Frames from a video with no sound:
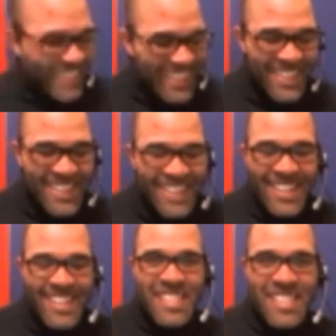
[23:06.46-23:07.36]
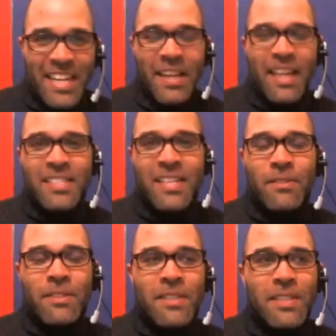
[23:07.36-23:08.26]
Because I think that
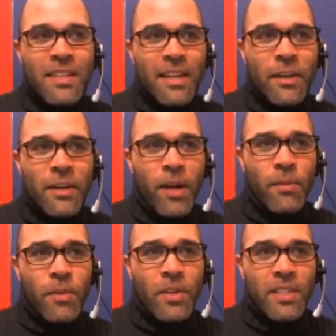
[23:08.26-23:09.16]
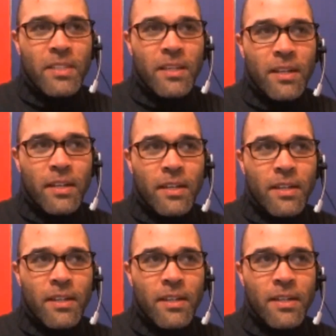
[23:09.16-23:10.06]
sounds incredible. It's,
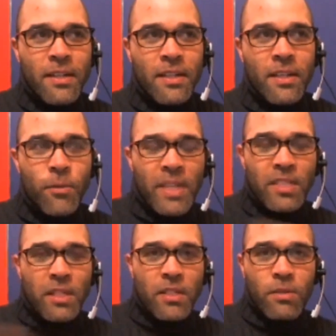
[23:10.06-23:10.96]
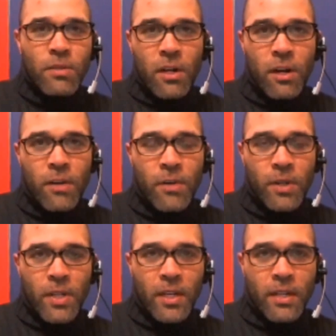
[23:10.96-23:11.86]
like you mentioned Don't Starve
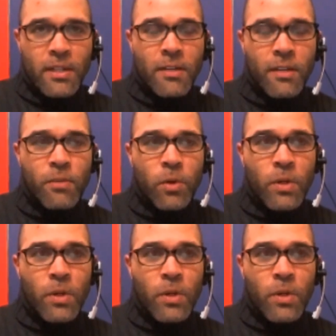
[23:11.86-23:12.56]
earlier, and of course...